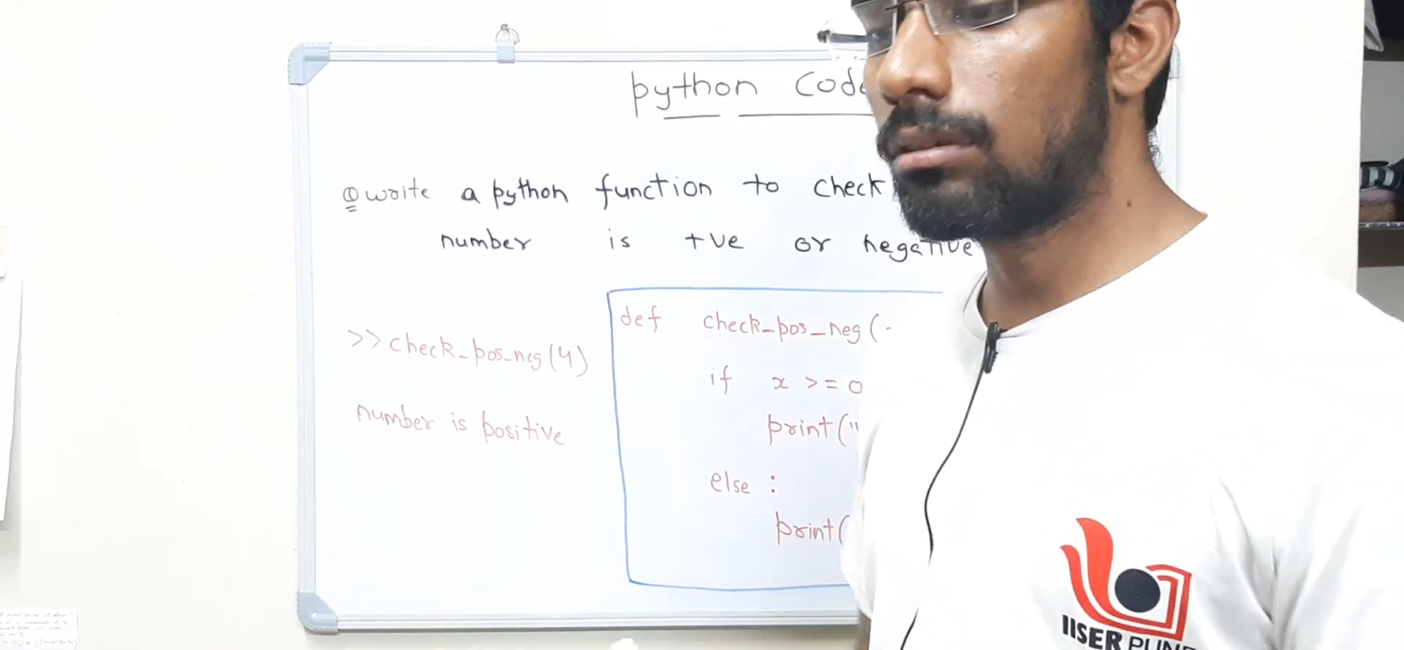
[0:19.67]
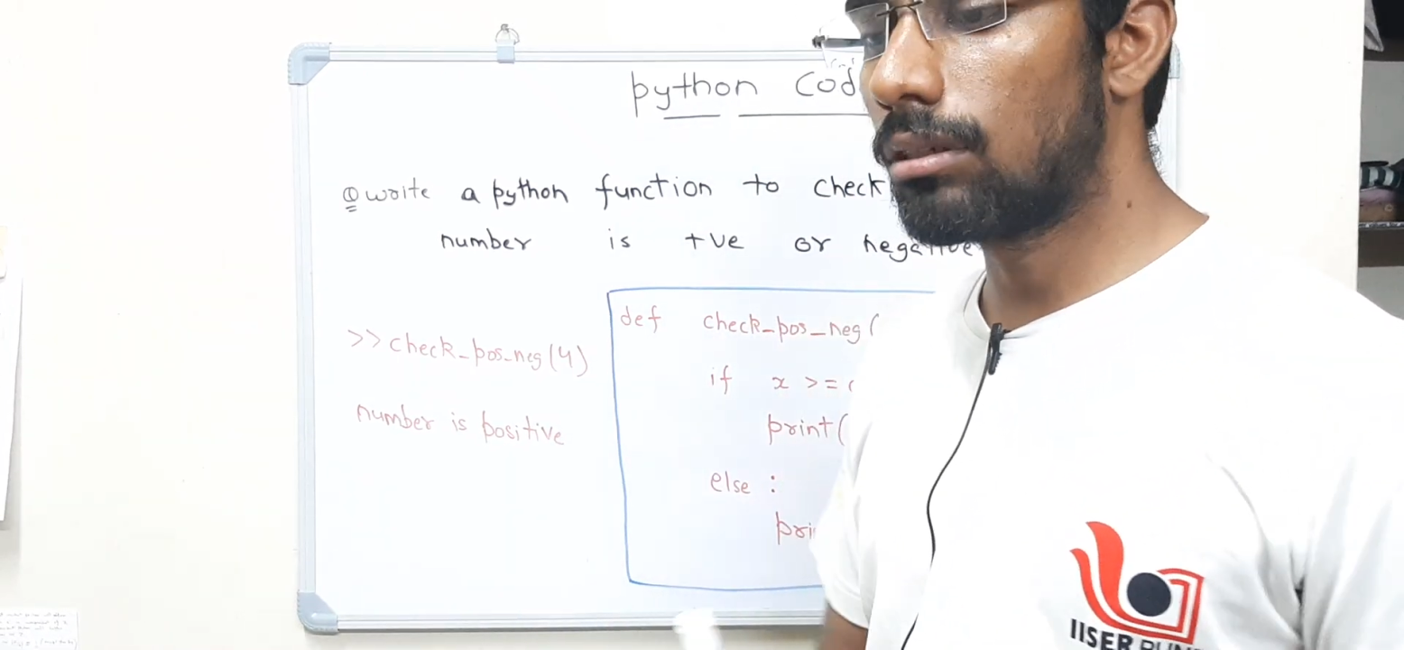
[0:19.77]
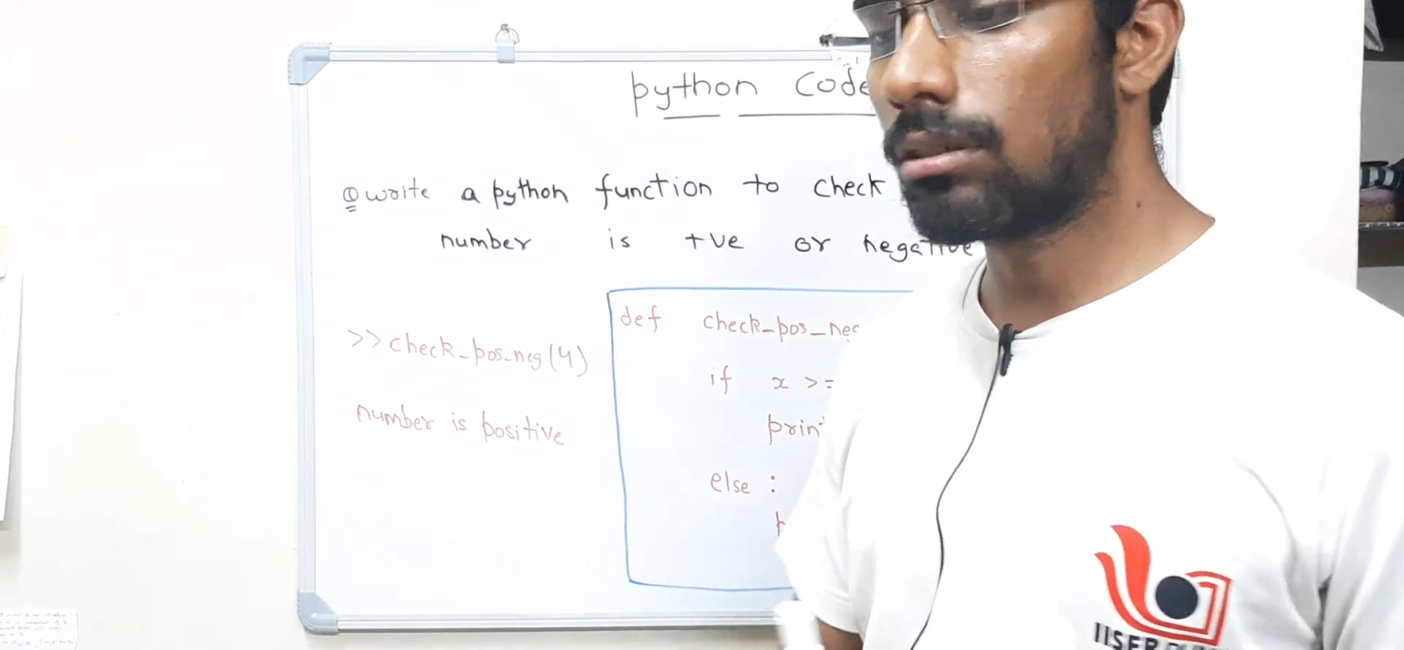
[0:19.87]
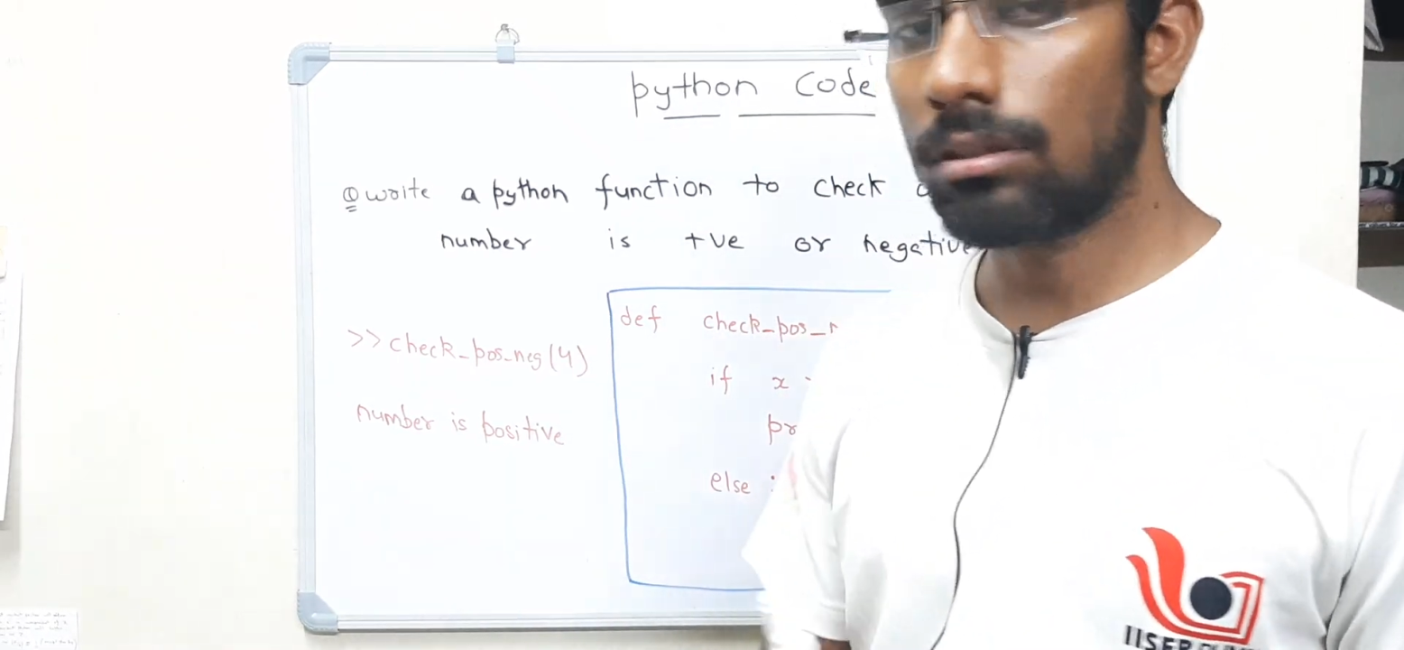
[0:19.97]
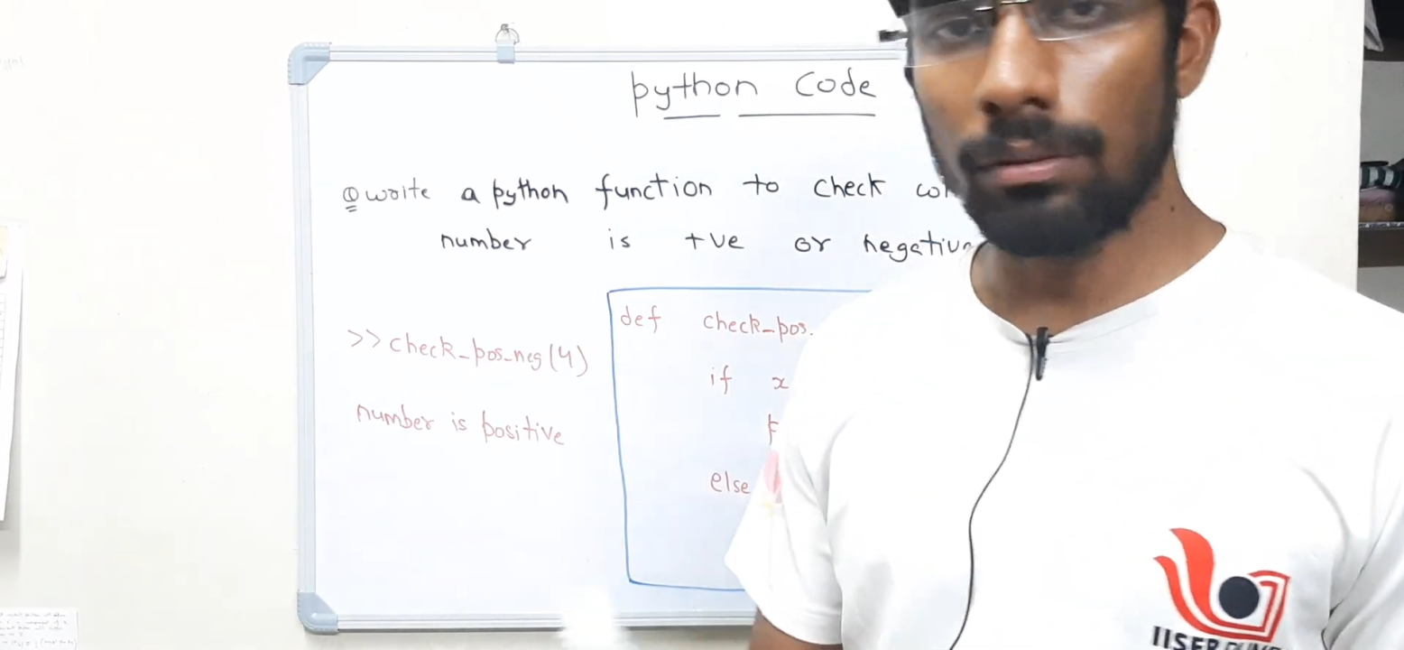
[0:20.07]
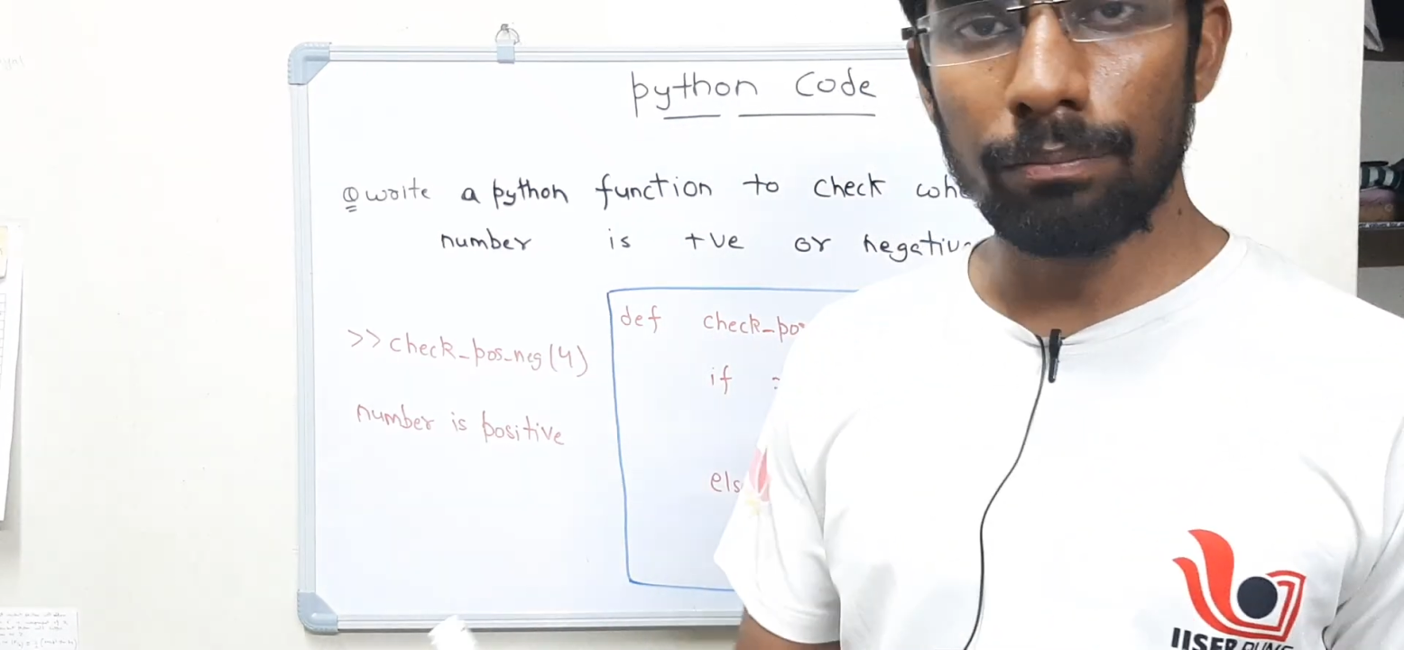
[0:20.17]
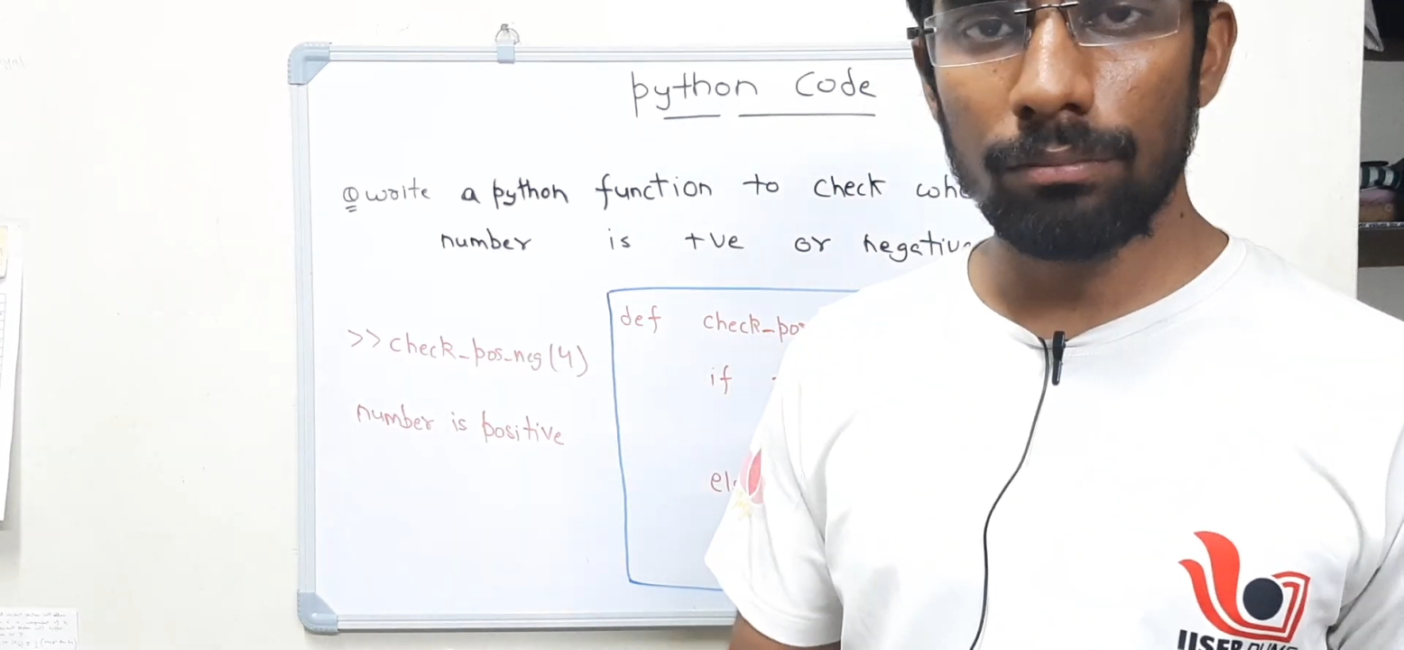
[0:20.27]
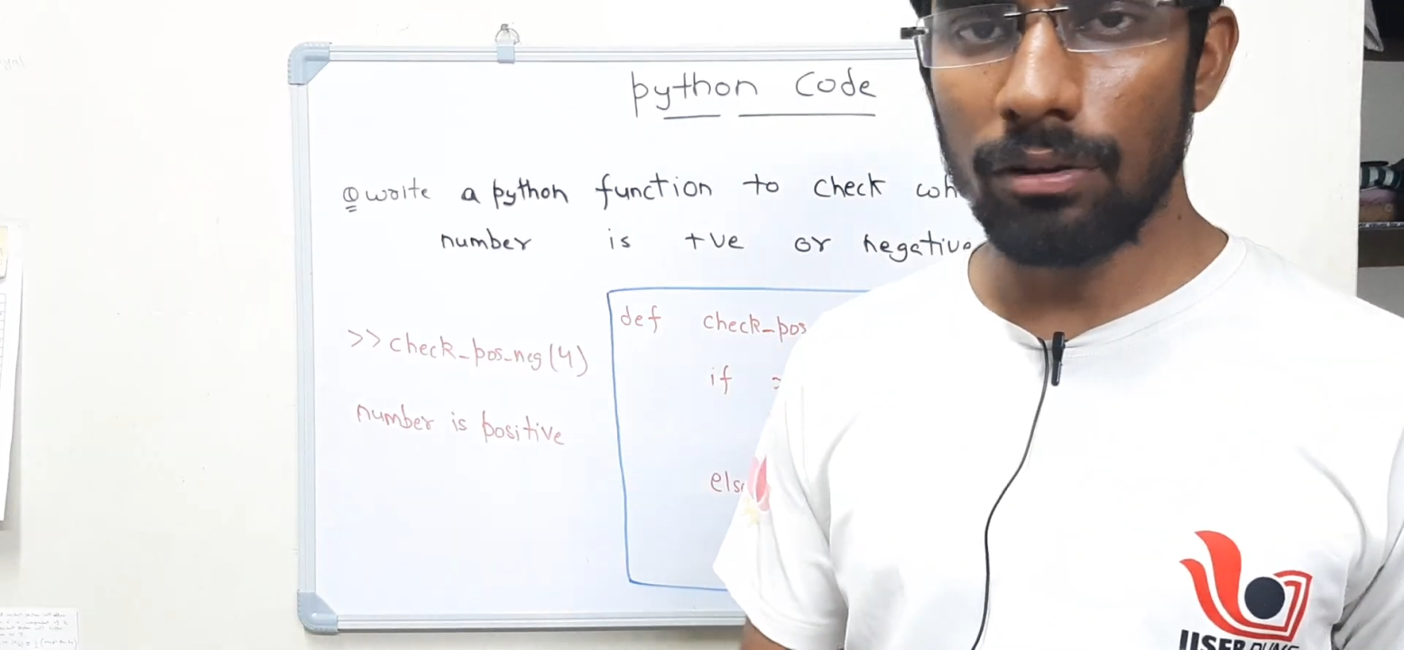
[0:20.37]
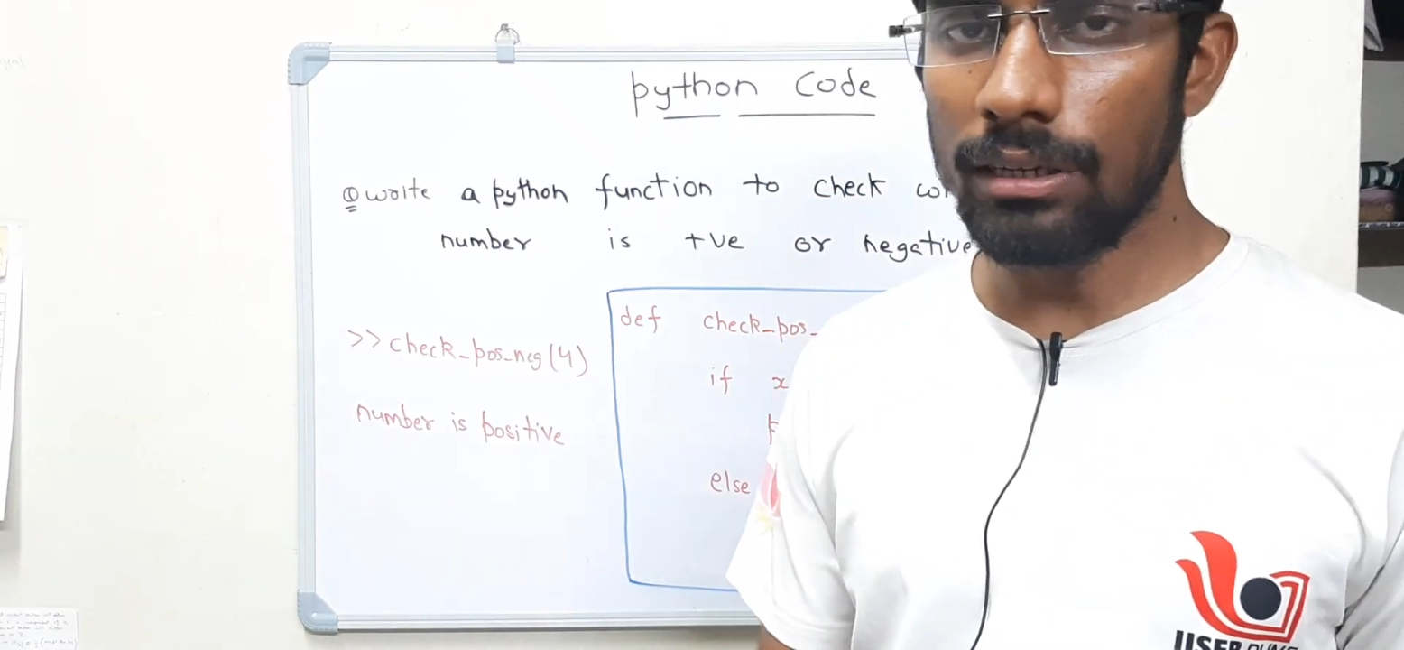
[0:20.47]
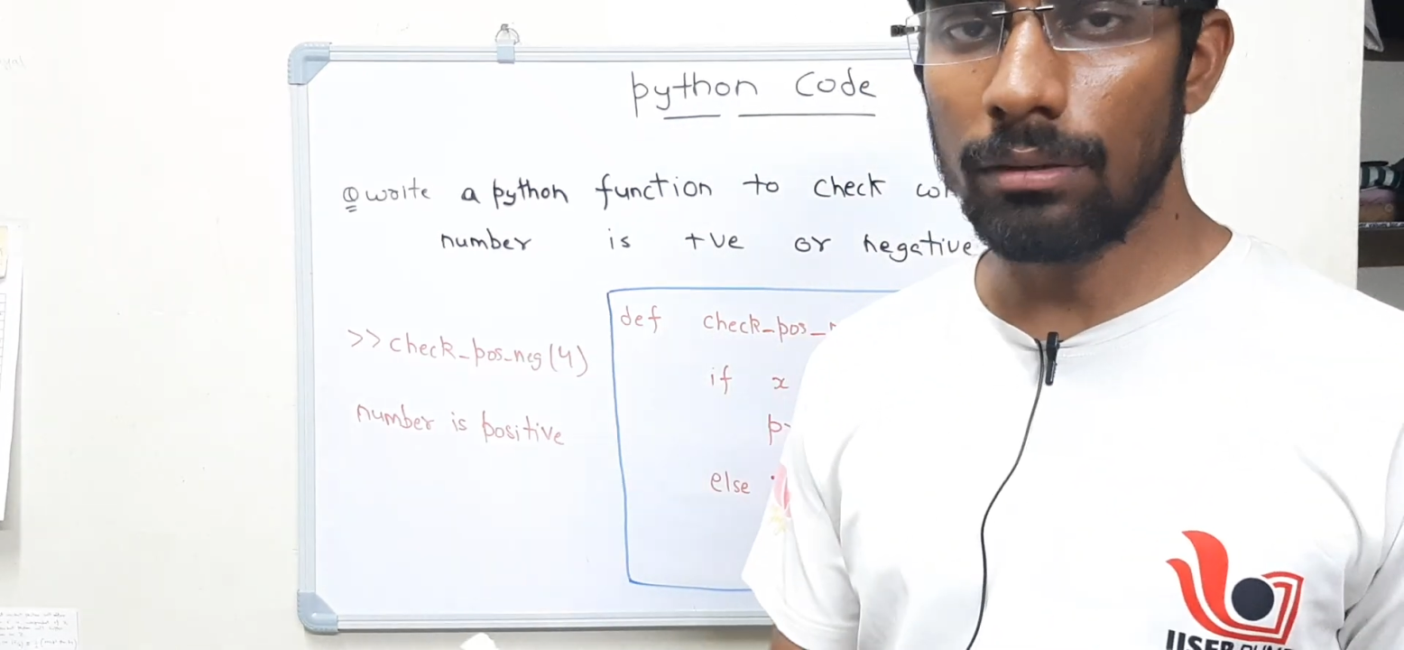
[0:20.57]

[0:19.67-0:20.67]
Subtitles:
it's just very